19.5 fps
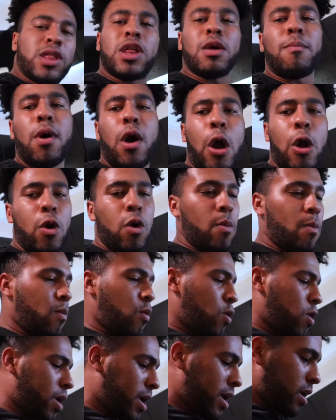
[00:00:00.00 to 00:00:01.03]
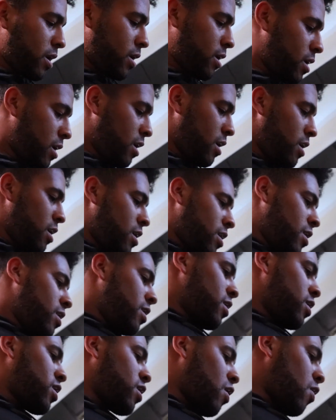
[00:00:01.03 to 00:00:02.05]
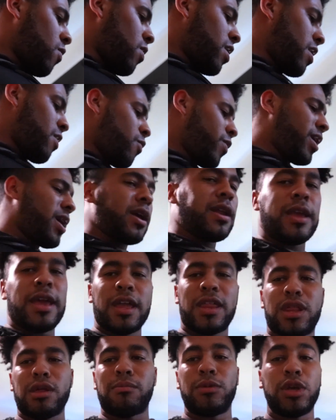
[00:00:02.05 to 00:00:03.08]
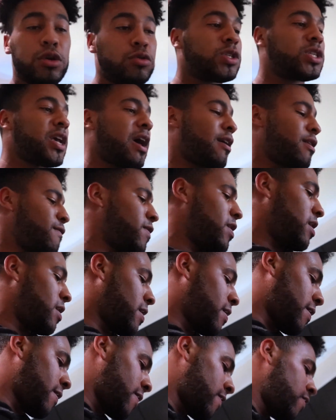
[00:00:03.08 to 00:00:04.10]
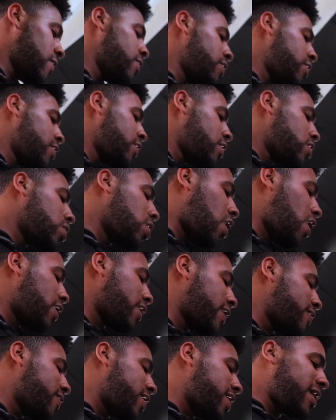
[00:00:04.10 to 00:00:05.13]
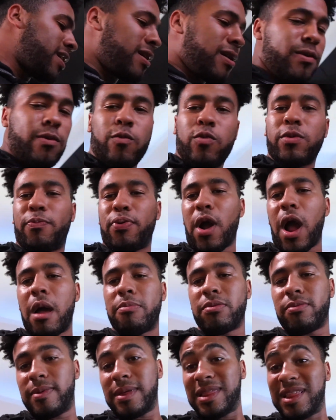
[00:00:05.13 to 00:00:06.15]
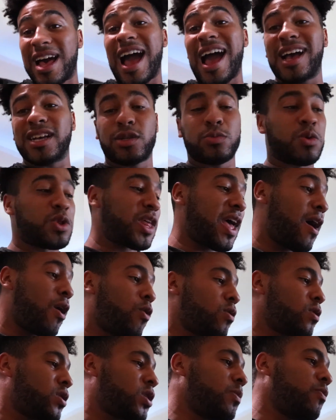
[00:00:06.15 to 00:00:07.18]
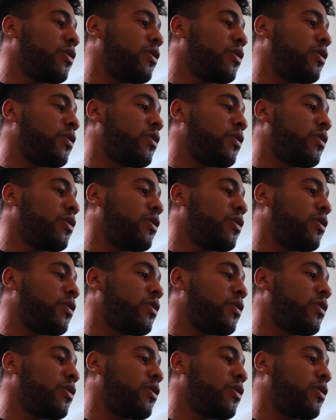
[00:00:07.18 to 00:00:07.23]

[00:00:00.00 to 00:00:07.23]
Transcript: tomorrow morning so uh, we can get some use out of it longer than it would probably last without some